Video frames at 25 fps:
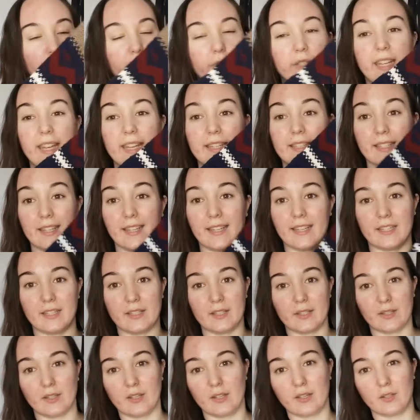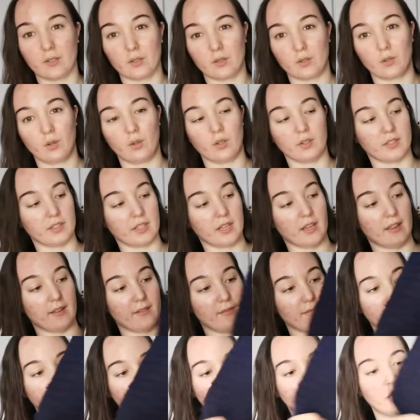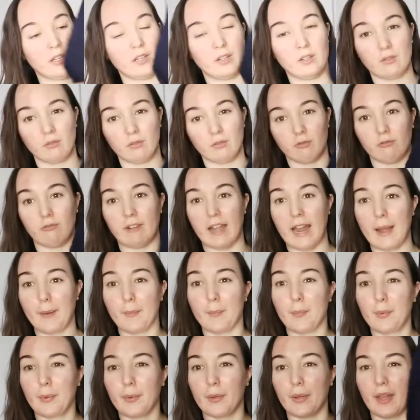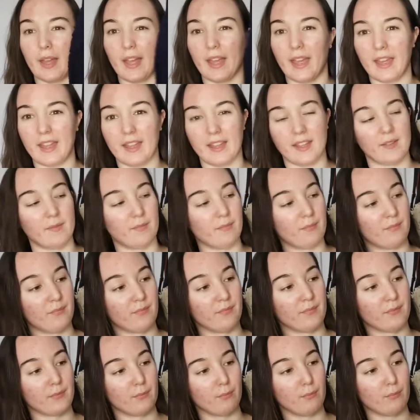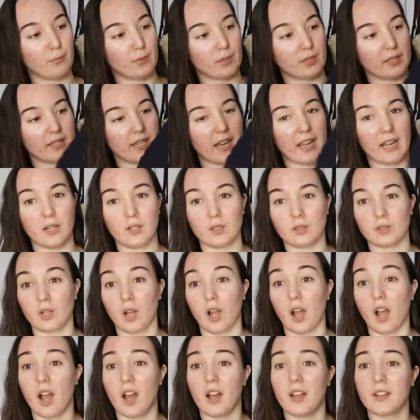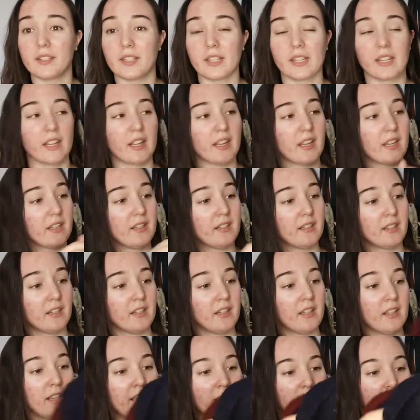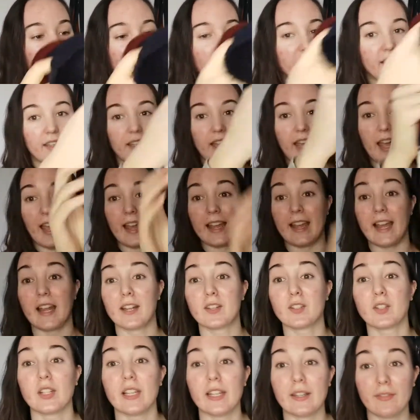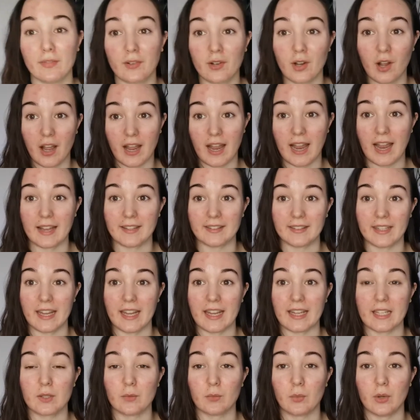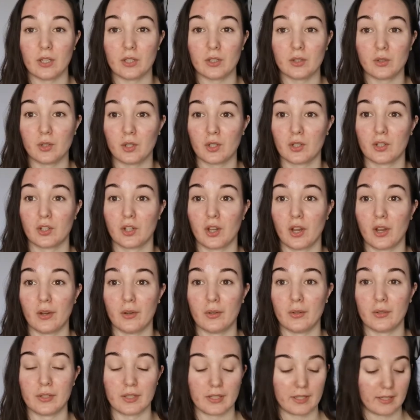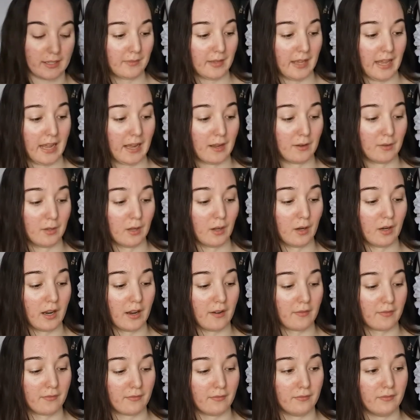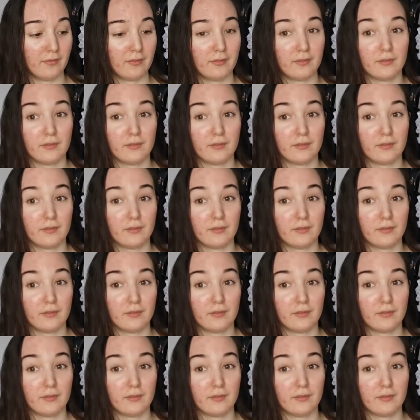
knitted sort of wrap style cardigan. I actually forgot I had this, which just shows how long I've